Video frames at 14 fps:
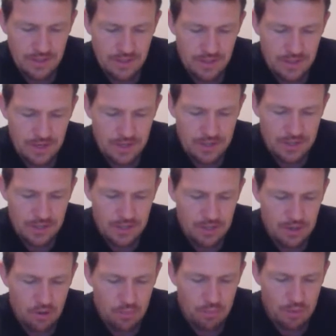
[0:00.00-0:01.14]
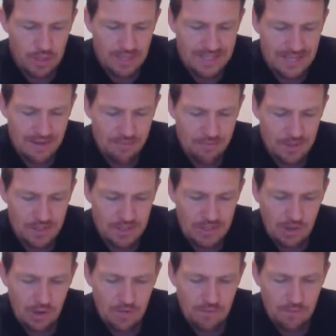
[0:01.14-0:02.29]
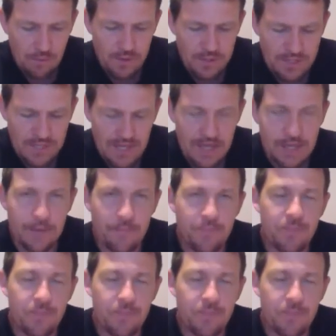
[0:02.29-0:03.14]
then should no place have been sought for the second.